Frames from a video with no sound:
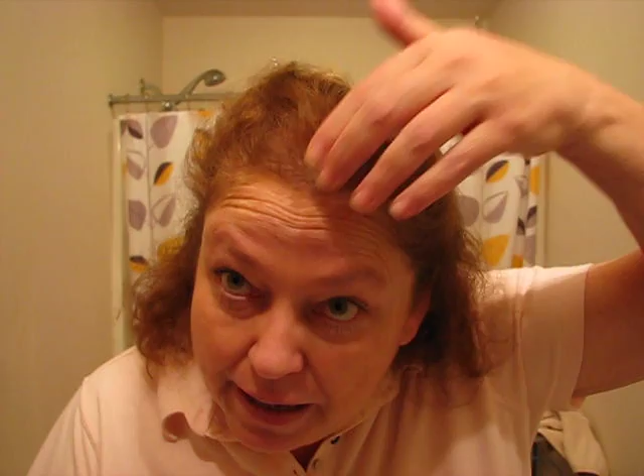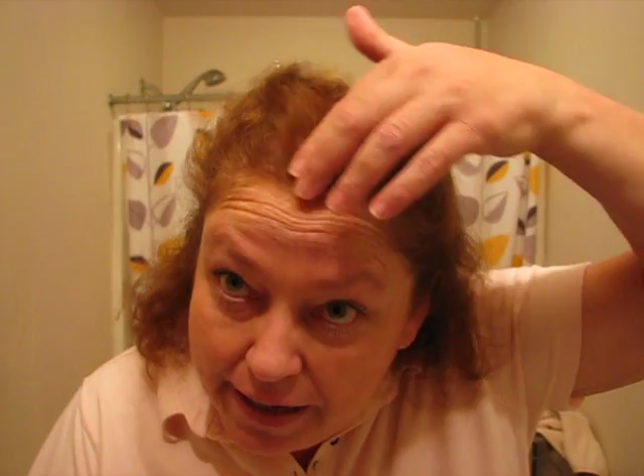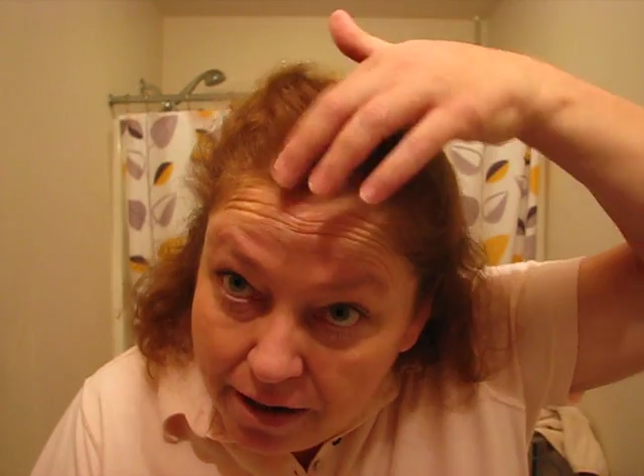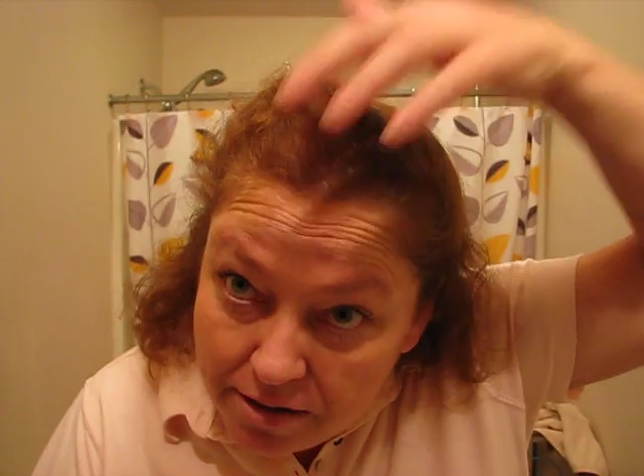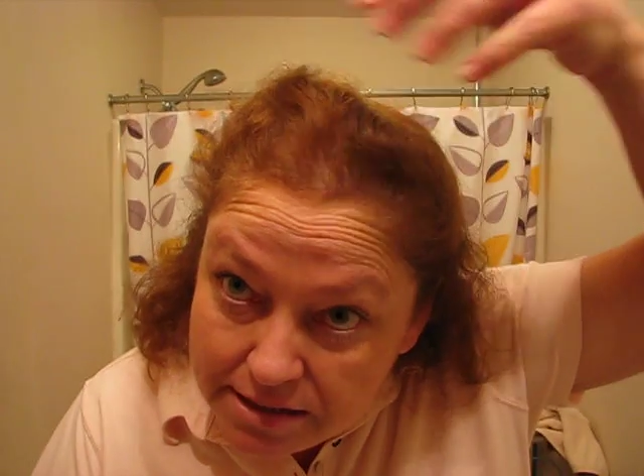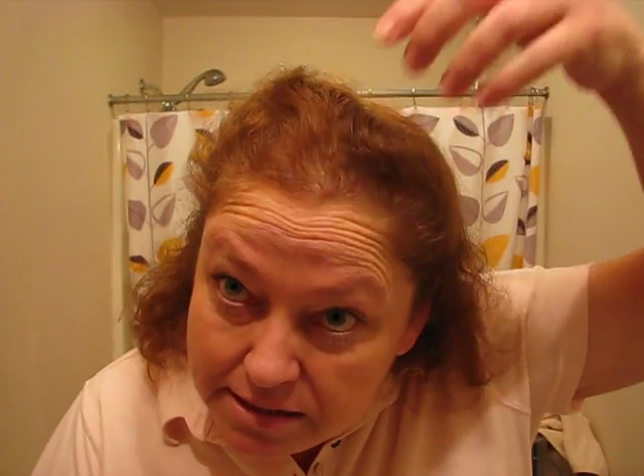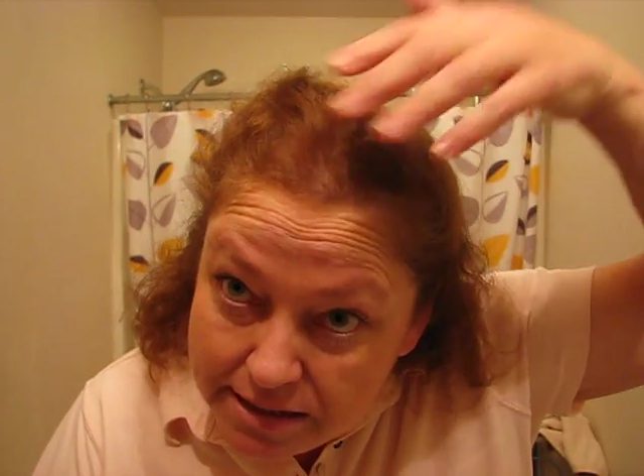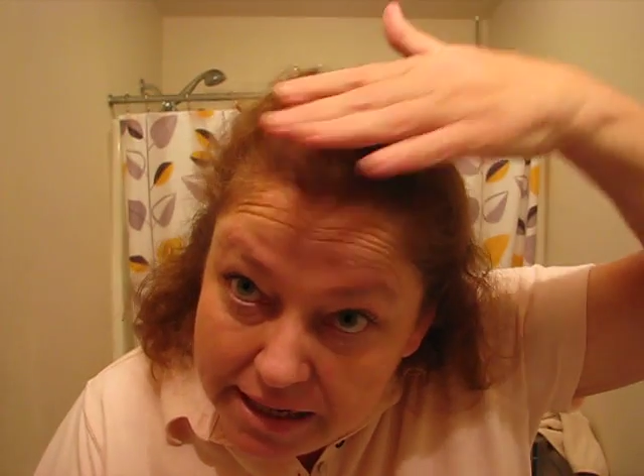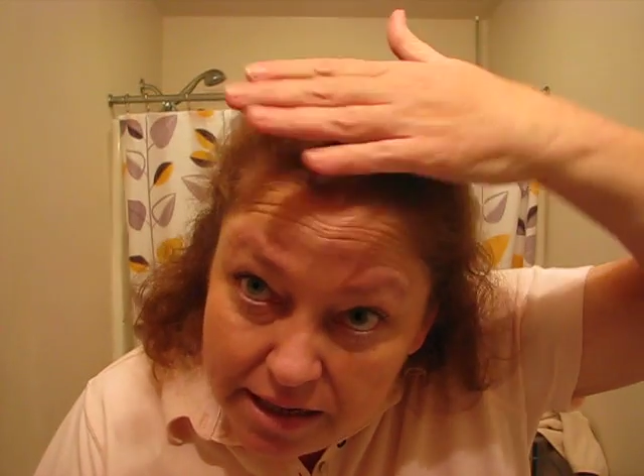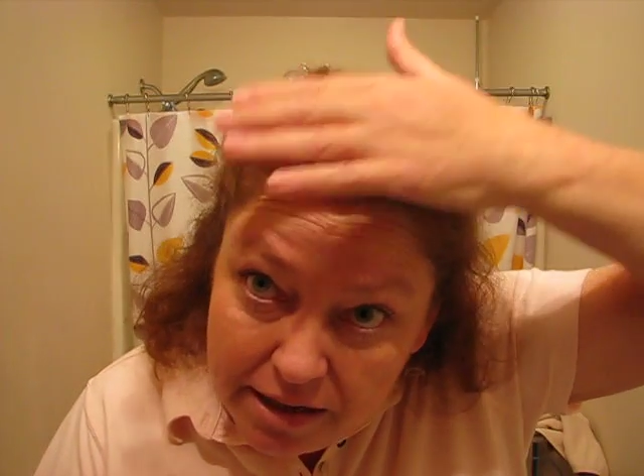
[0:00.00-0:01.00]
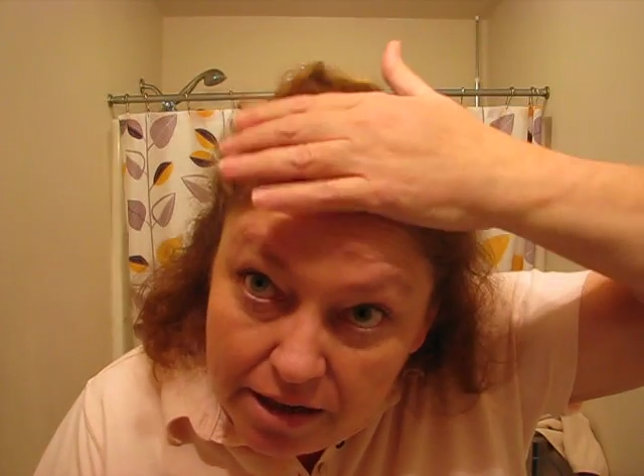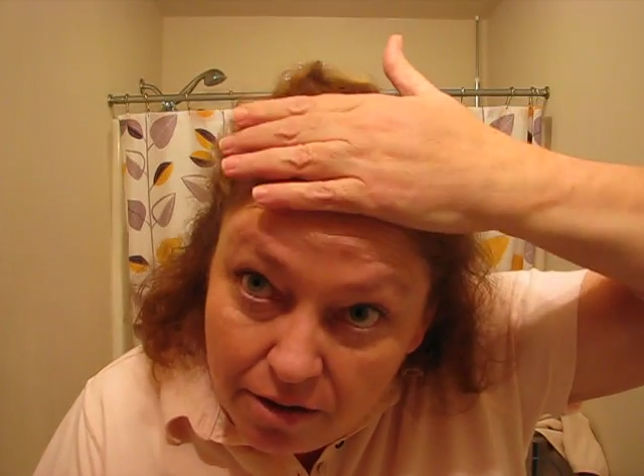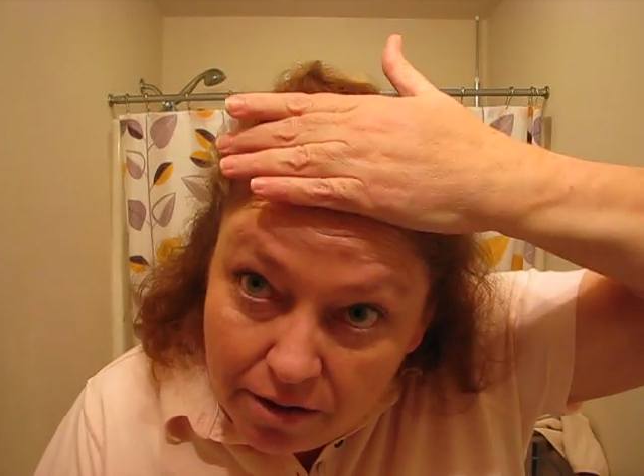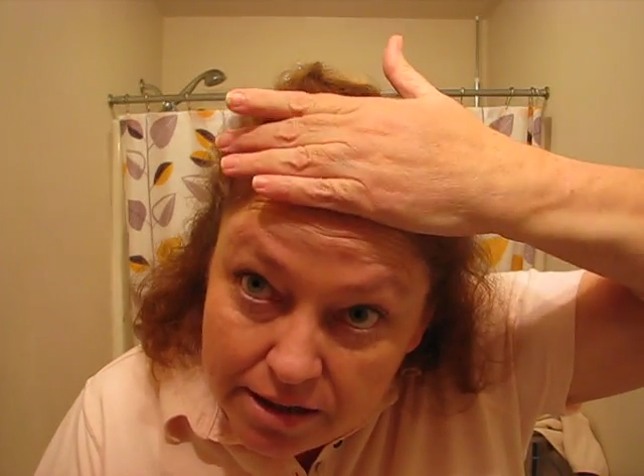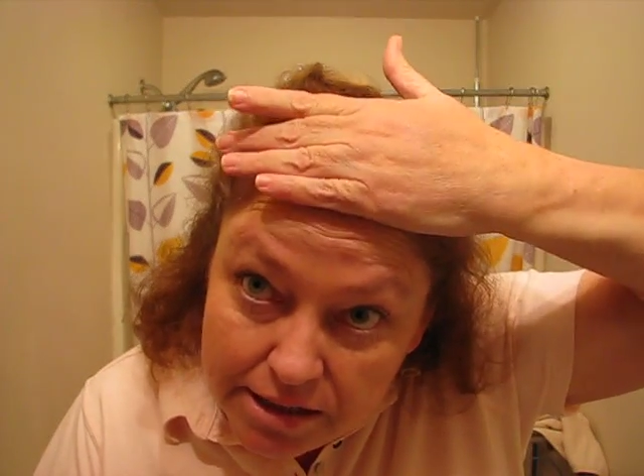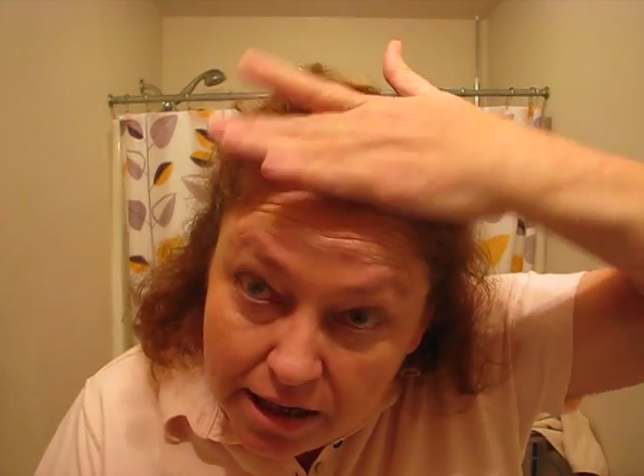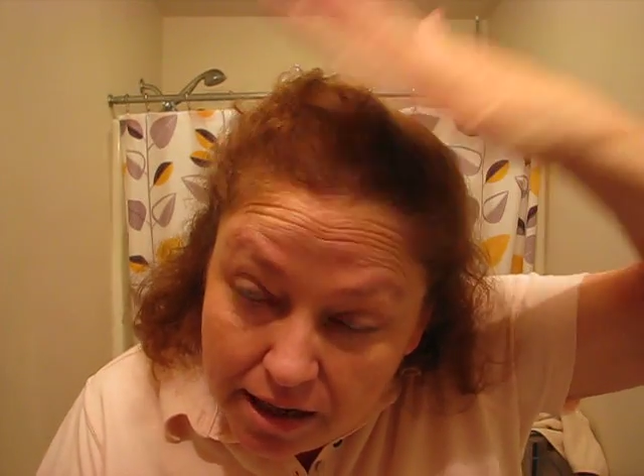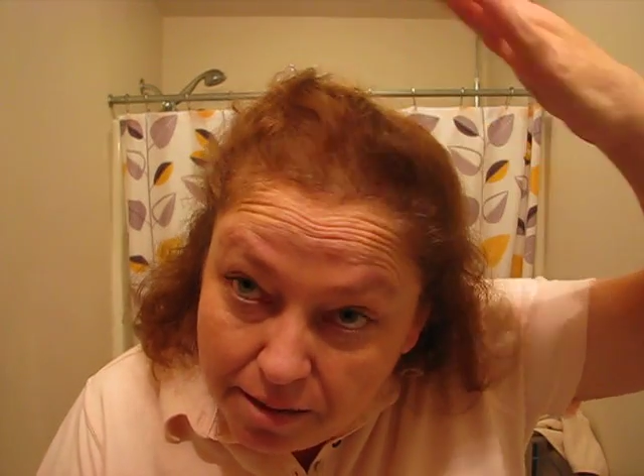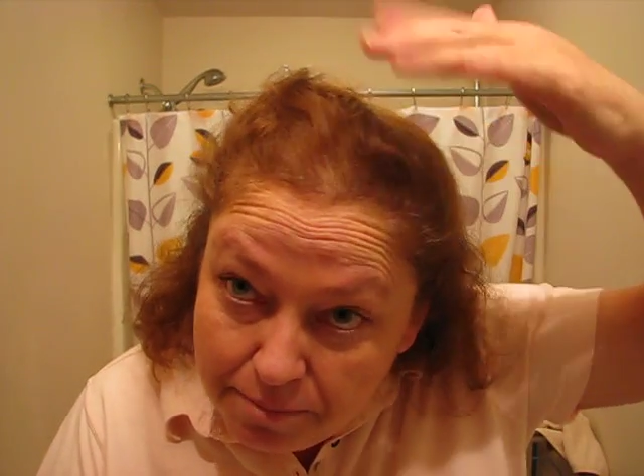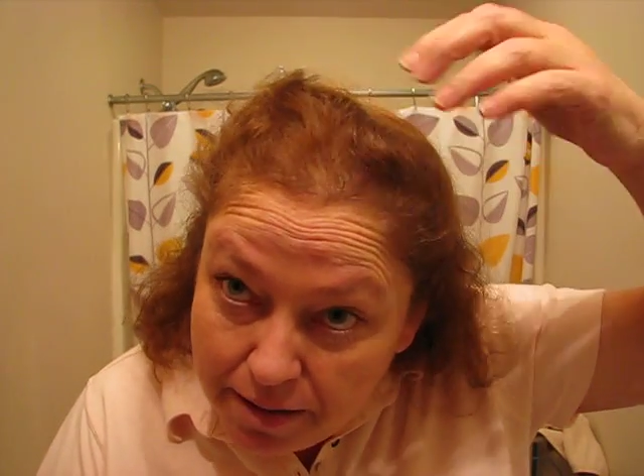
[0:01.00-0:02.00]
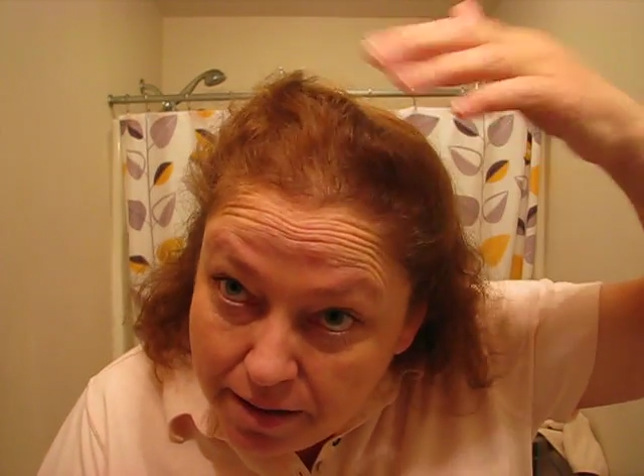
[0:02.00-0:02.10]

hair is thin here on the top,